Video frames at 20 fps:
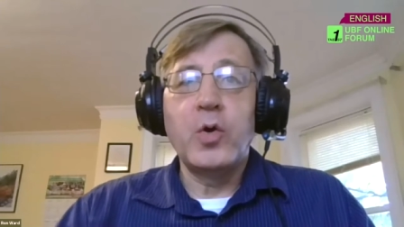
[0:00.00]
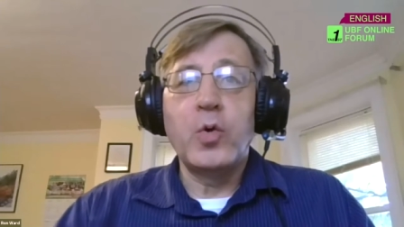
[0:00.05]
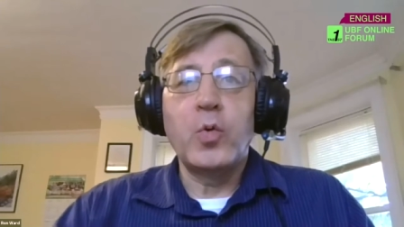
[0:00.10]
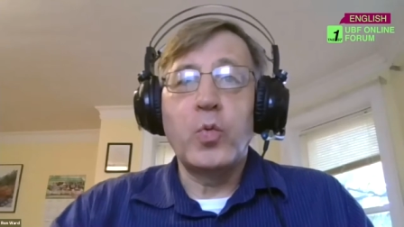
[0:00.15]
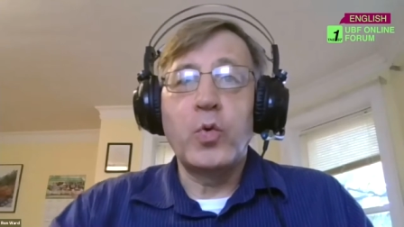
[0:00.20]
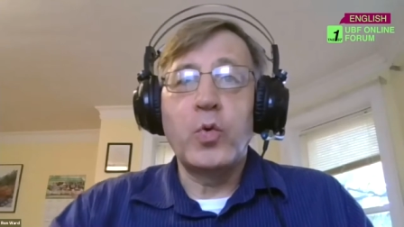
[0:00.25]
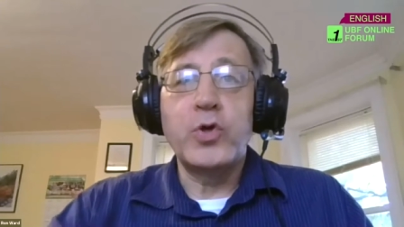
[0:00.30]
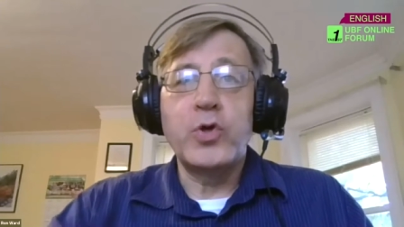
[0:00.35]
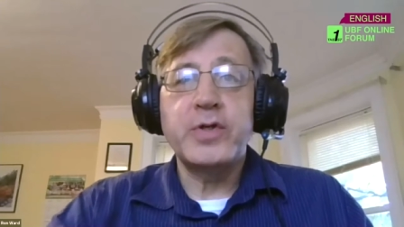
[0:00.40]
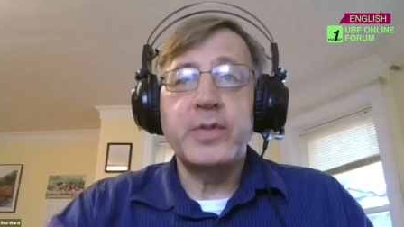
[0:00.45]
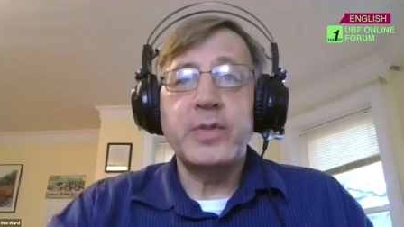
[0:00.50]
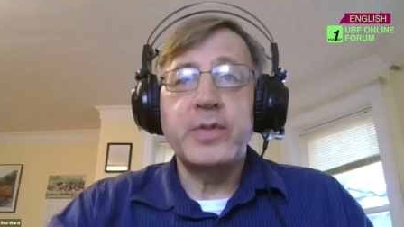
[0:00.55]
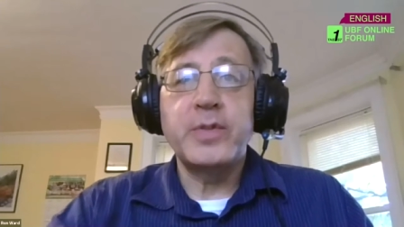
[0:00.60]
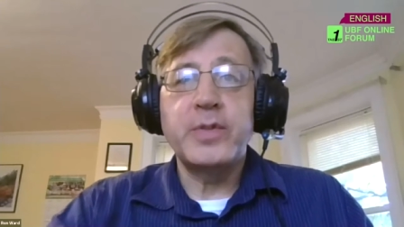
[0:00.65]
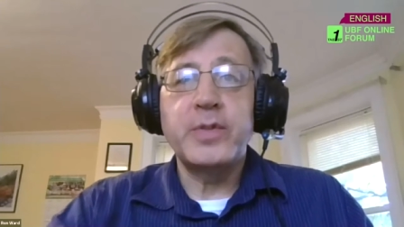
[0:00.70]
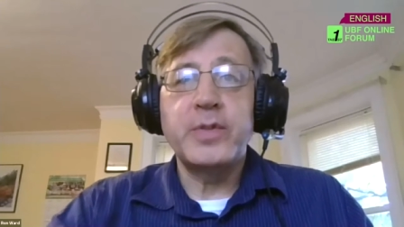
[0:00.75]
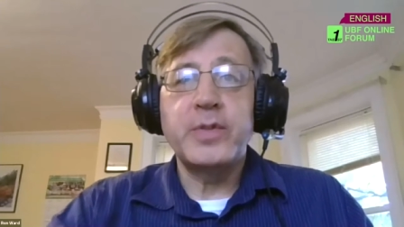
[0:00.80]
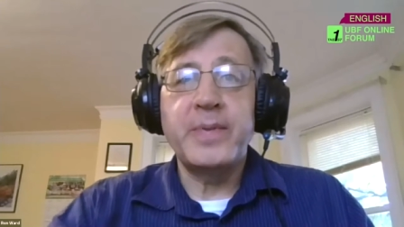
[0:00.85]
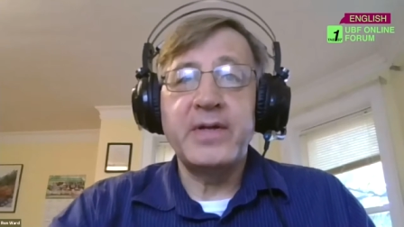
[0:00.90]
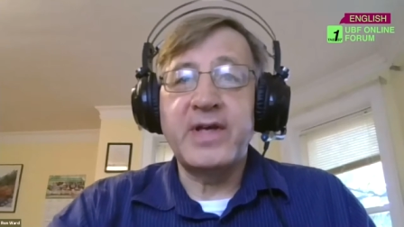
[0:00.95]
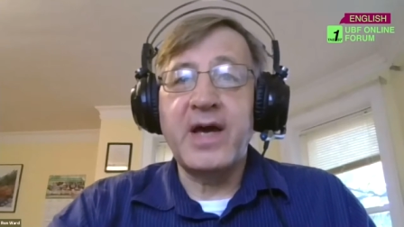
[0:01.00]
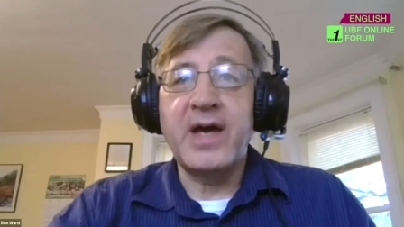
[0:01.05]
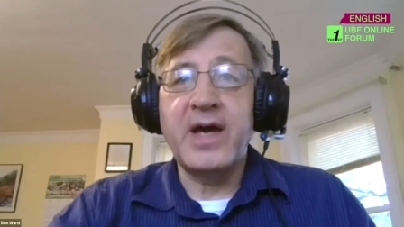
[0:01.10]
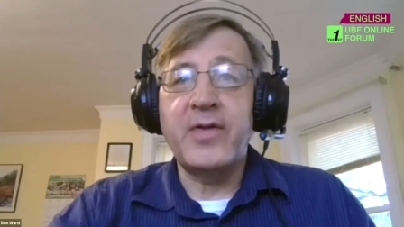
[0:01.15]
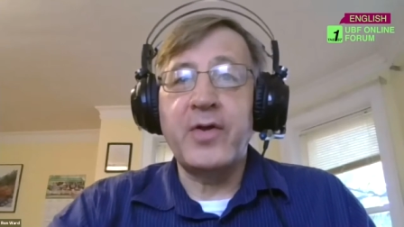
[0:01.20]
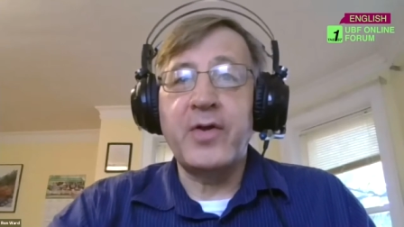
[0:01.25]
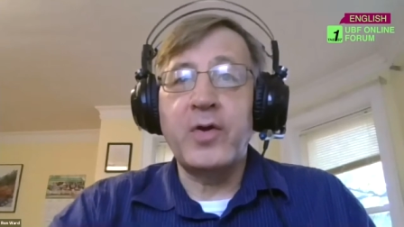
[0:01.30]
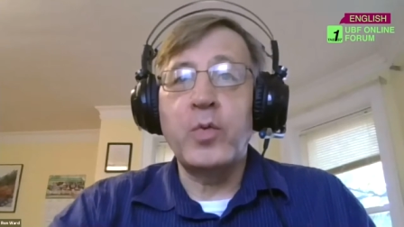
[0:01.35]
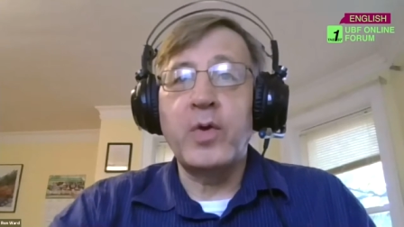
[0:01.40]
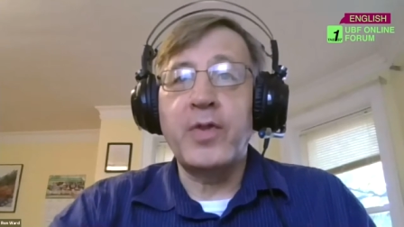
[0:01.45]
worshiping
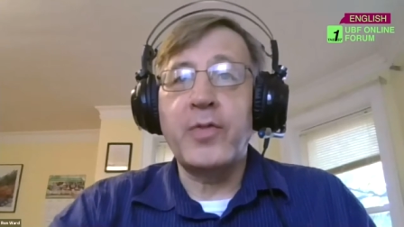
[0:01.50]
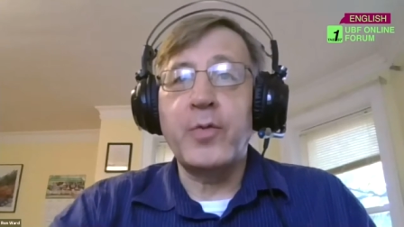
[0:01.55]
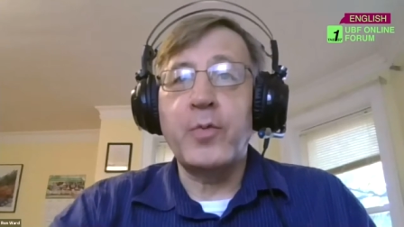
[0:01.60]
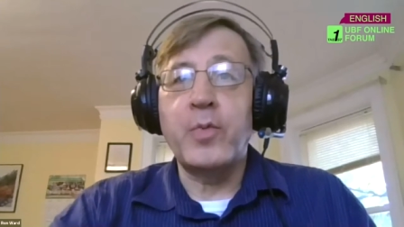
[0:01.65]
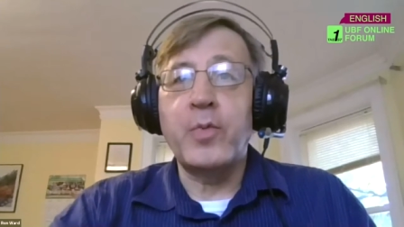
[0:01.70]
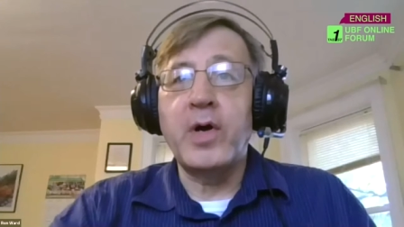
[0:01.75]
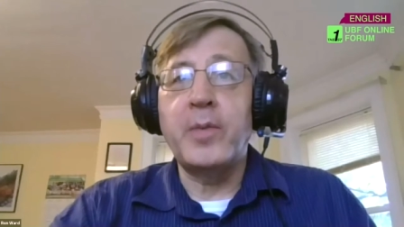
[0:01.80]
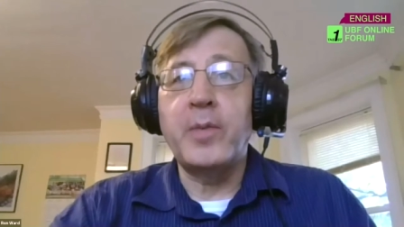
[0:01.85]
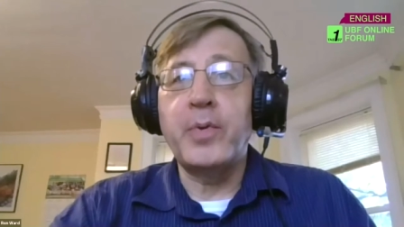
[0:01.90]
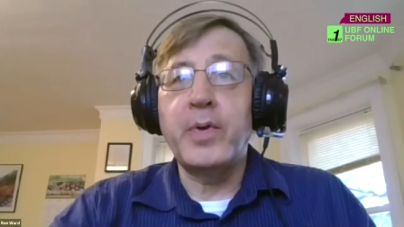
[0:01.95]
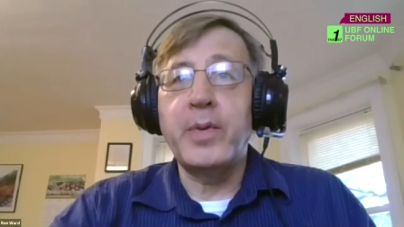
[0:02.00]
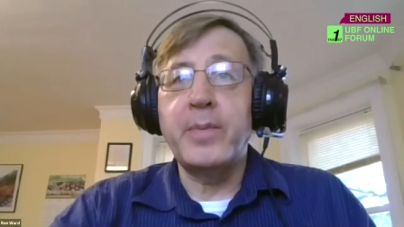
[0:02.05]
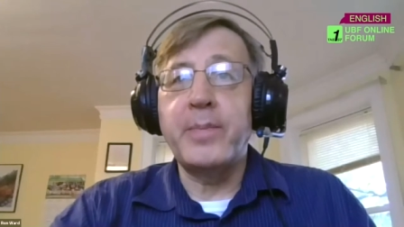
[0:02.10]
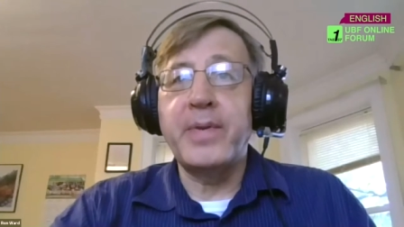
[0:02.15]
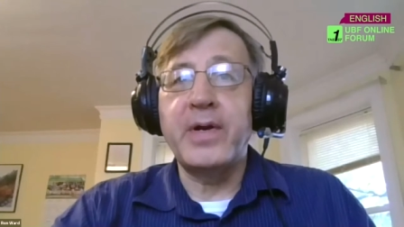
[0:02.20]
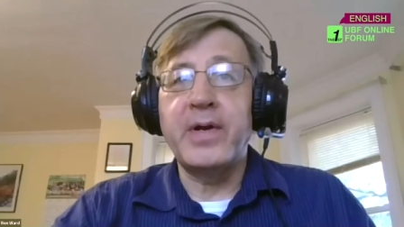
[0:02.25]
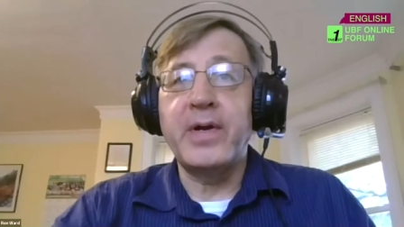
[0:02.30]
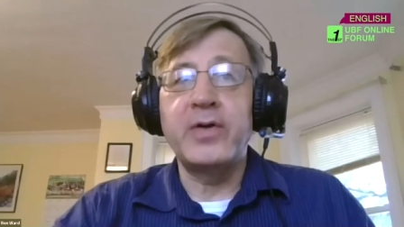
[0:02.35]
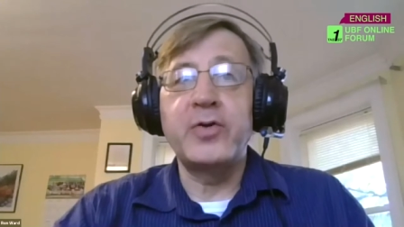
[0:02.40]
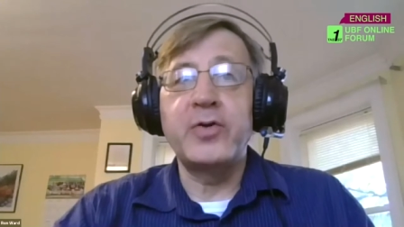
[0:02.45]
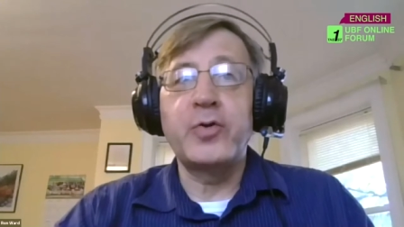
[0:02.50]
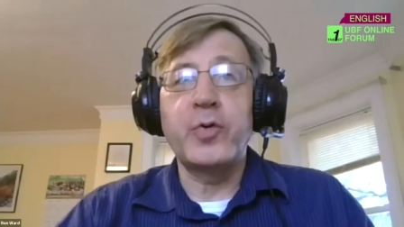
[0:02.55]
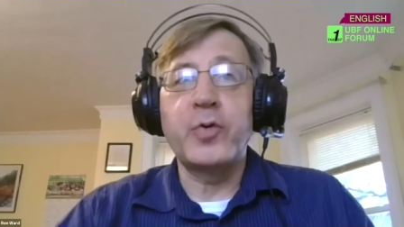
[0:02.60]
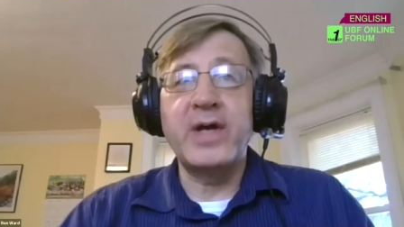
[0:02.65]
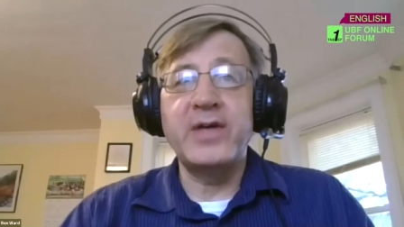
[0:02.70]
together with well prepared